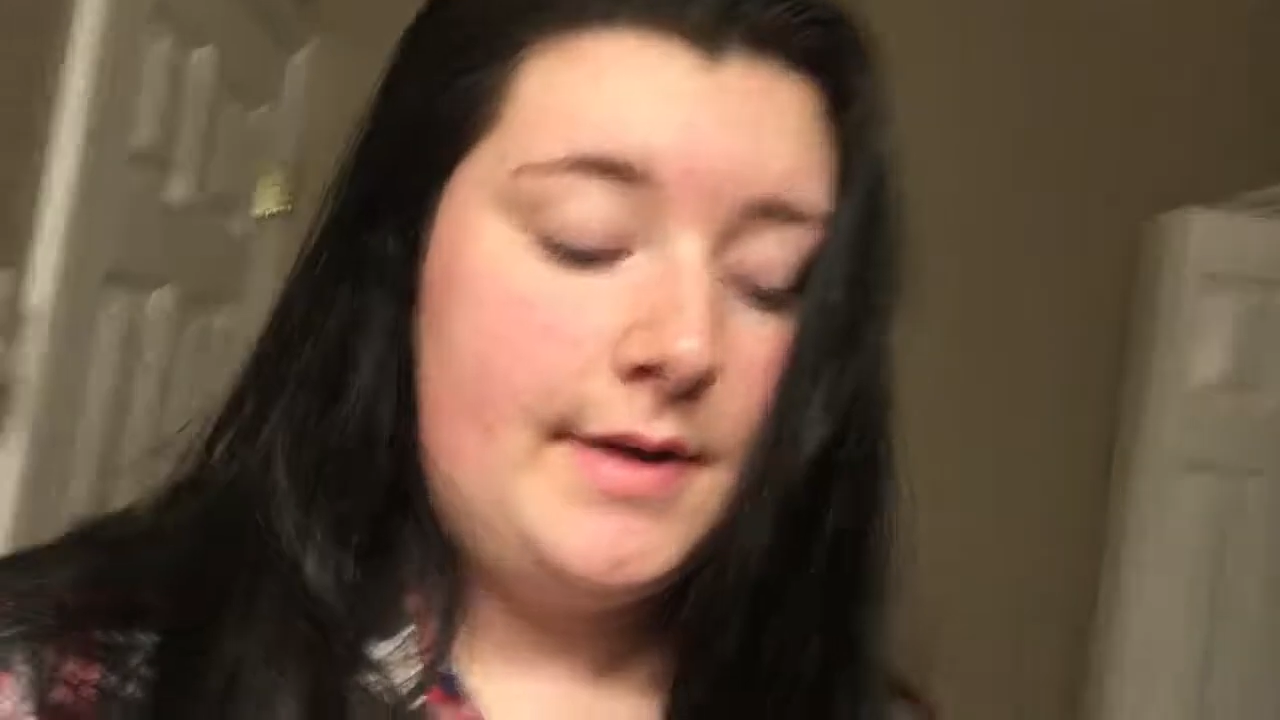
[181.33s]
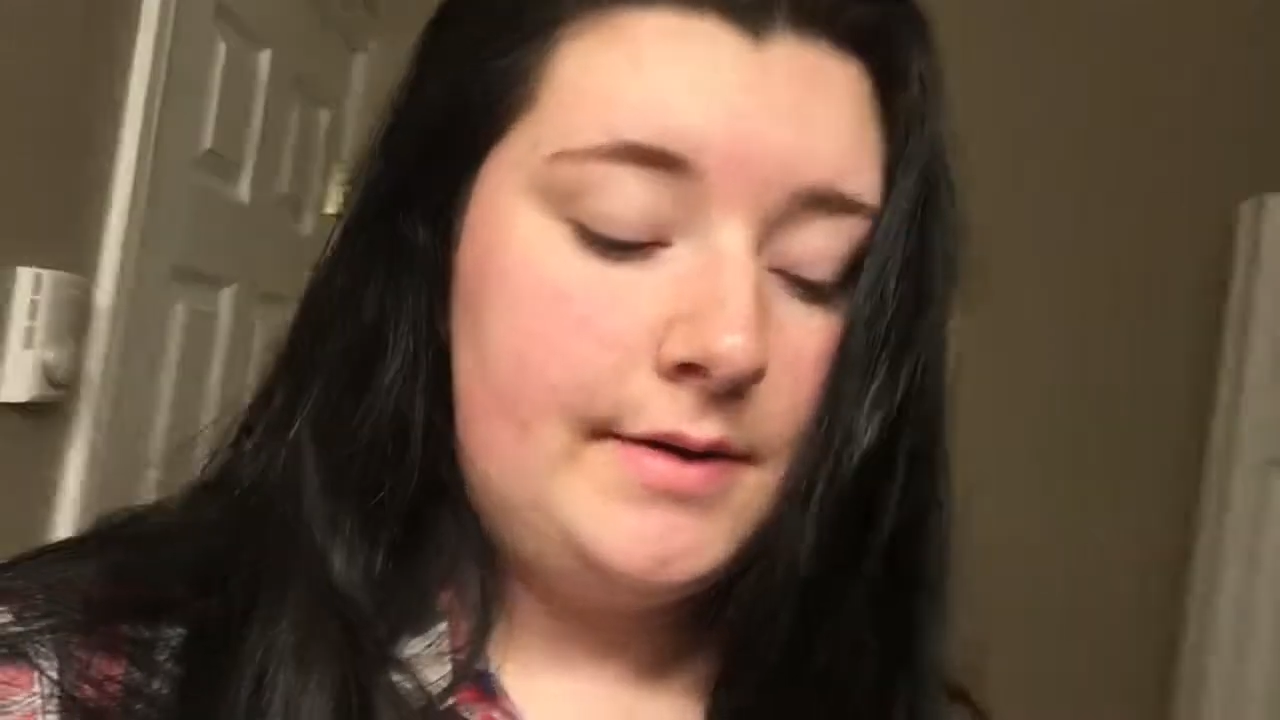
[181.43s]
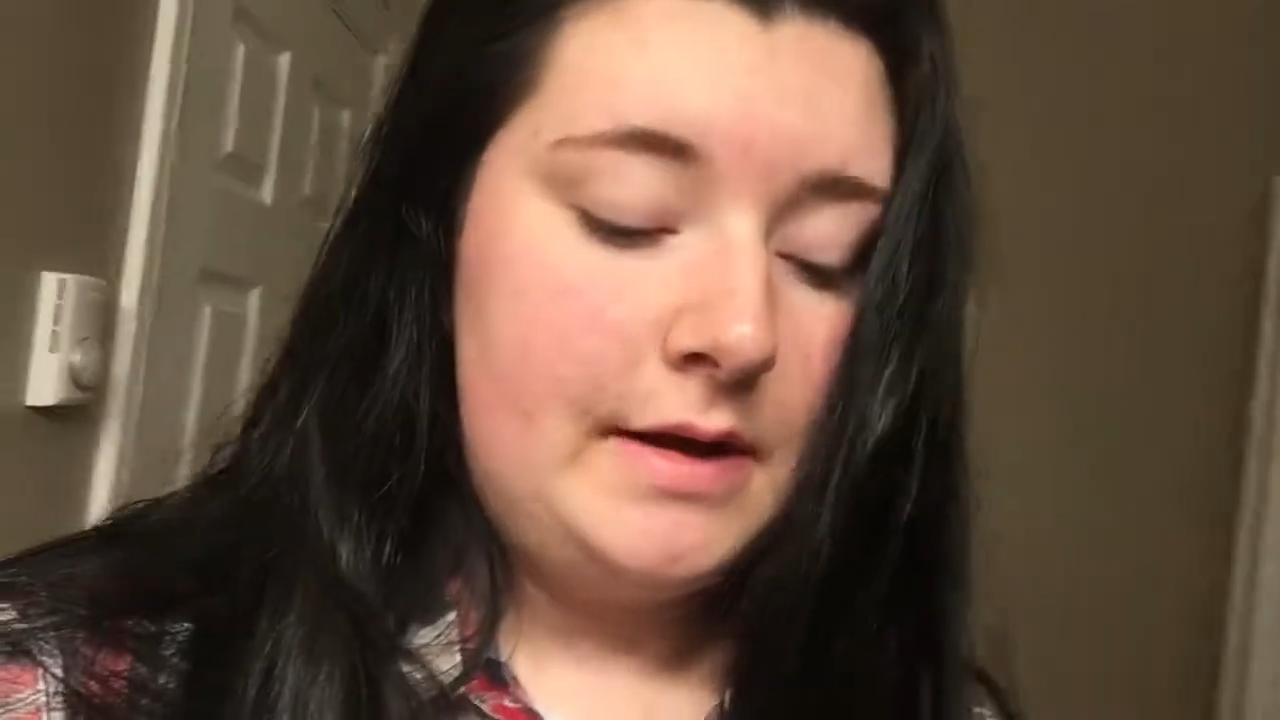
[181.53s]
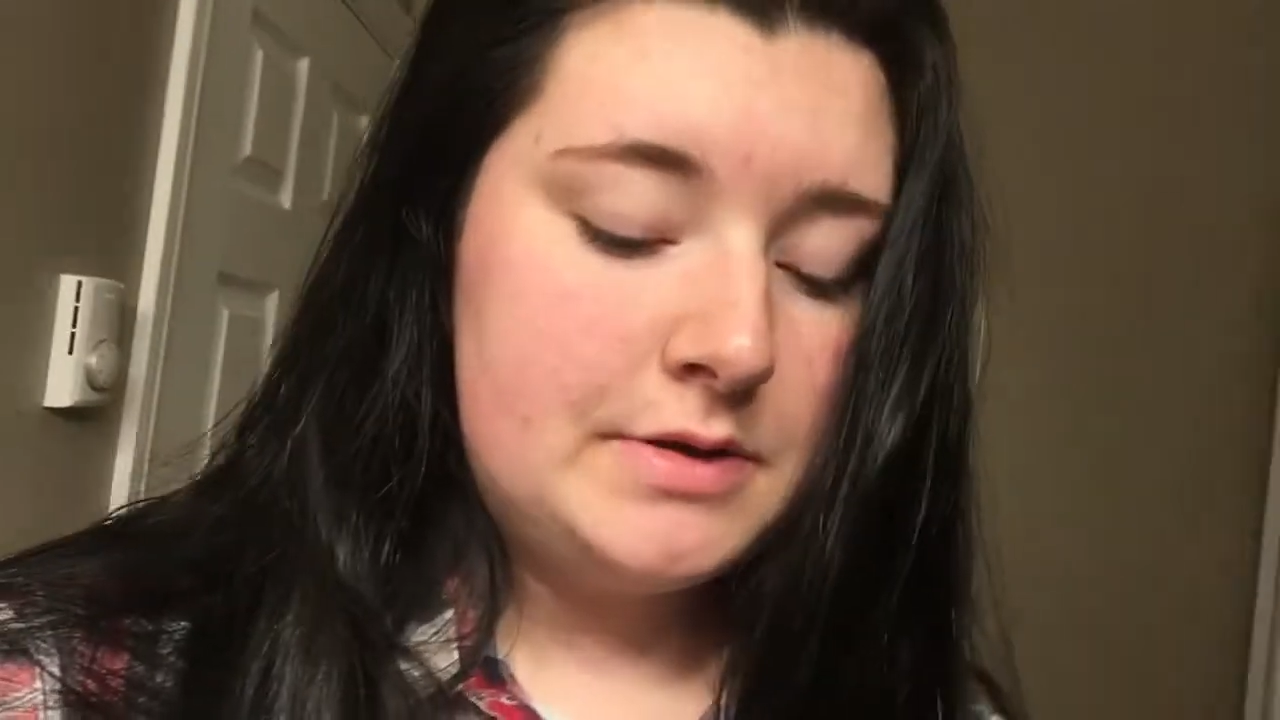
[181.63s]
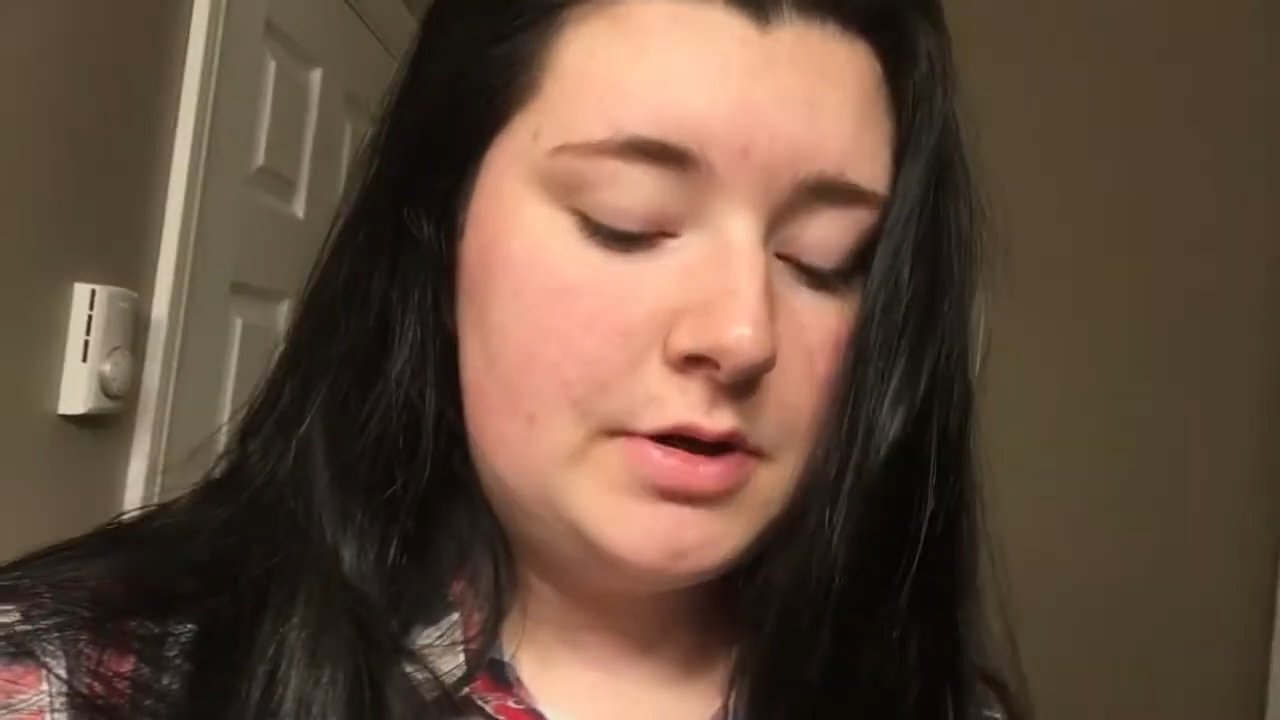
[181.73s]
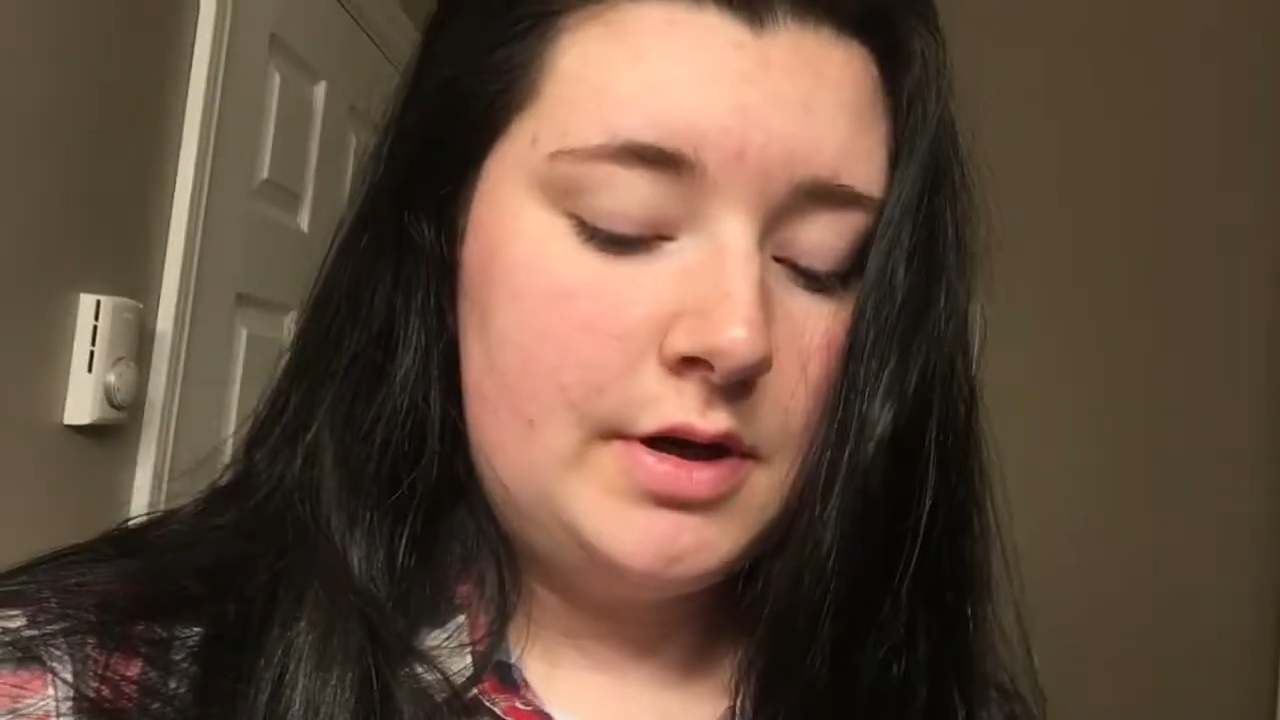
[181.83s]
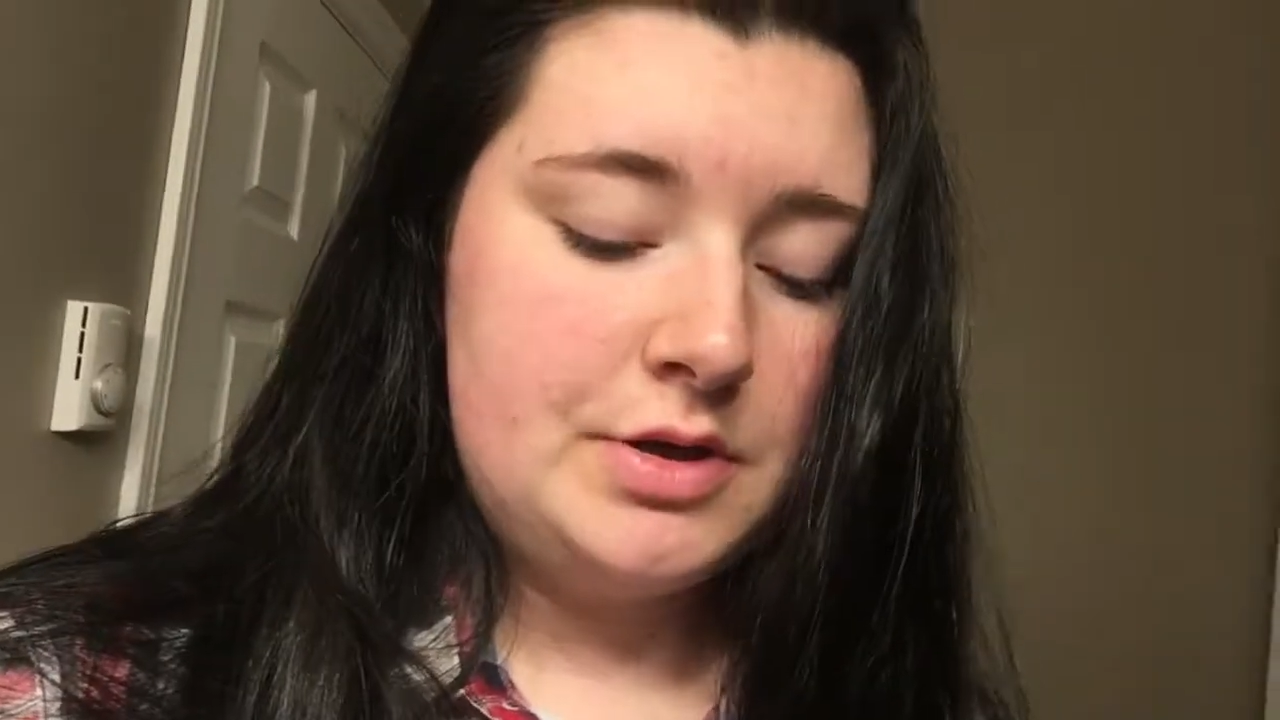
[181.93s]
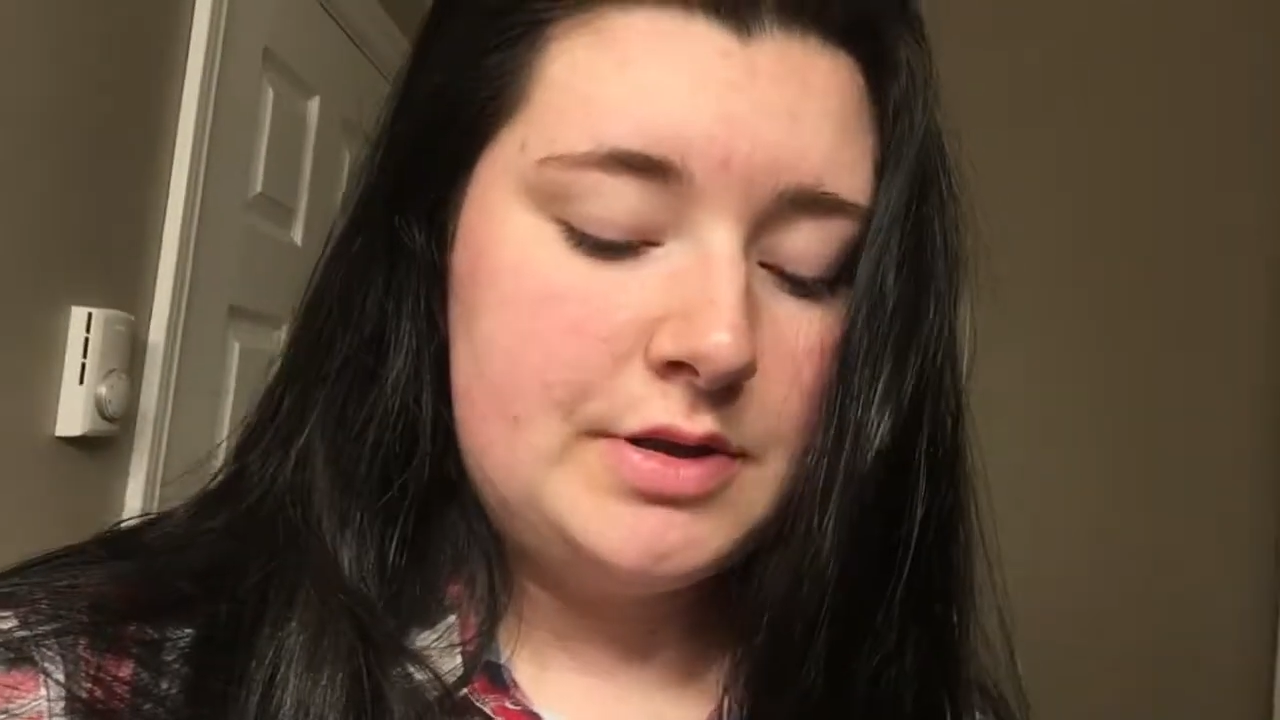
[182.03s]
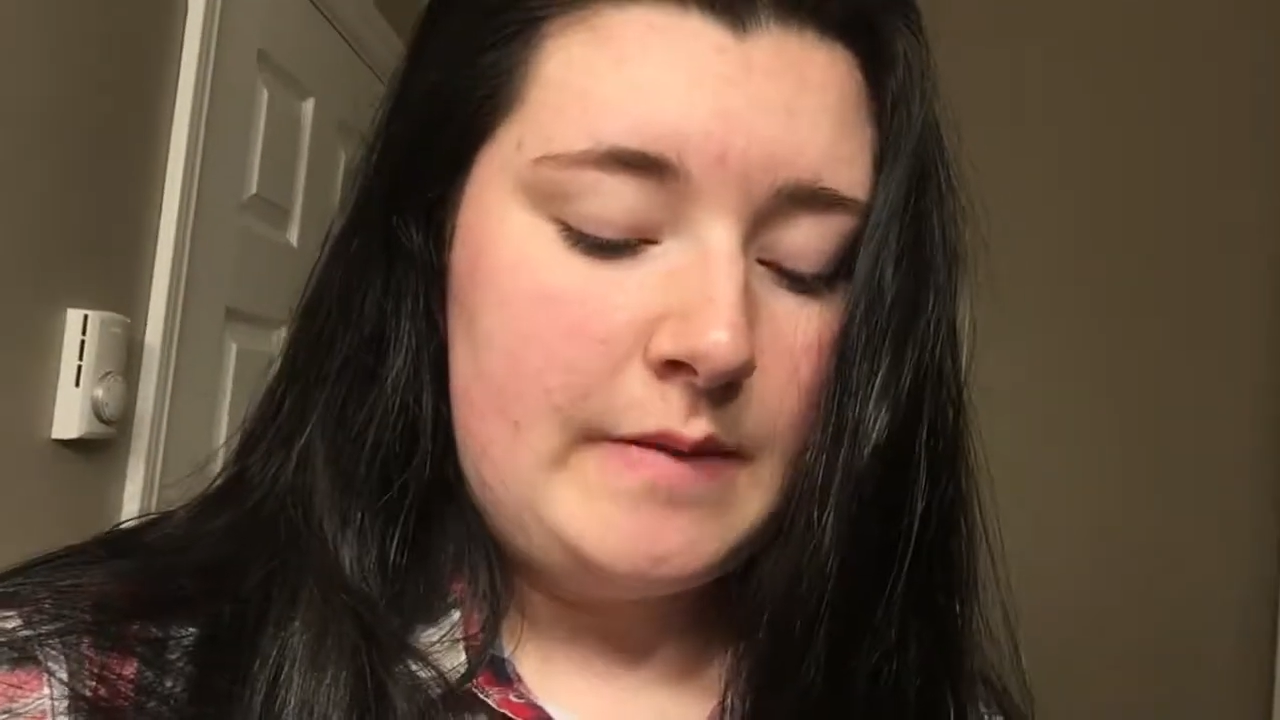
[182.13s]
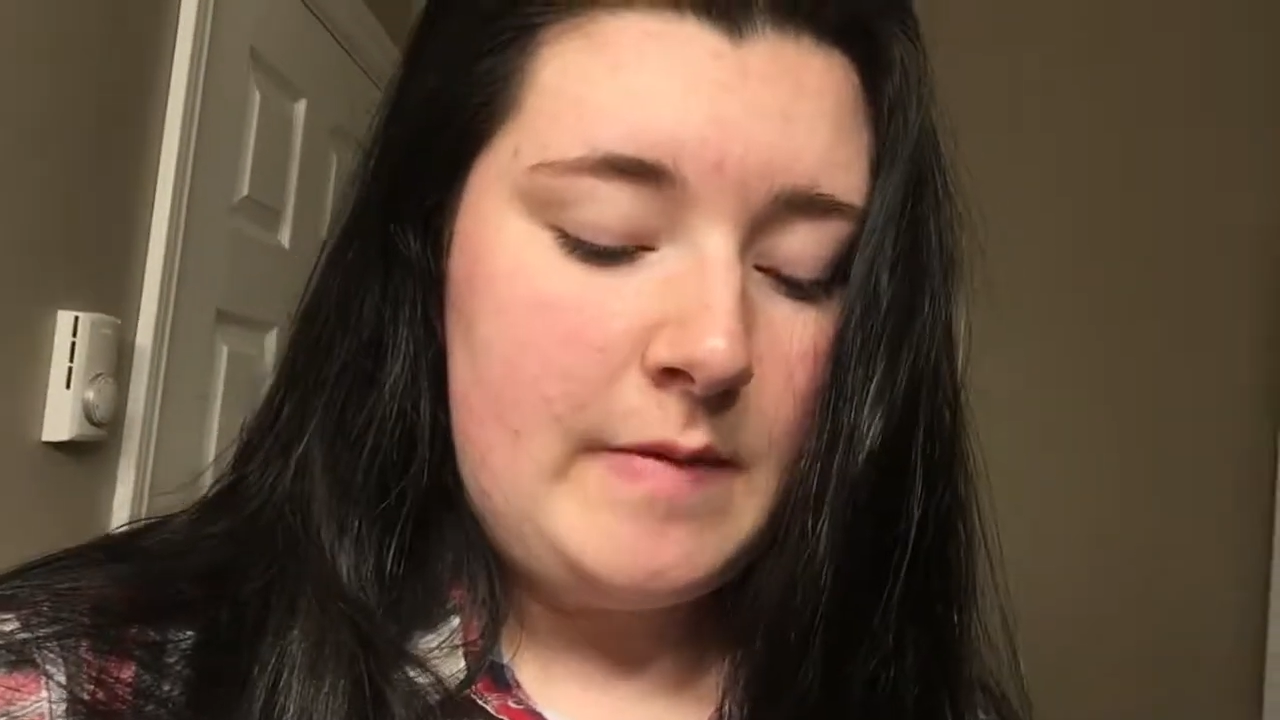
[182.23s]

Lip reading: and yesterday I just had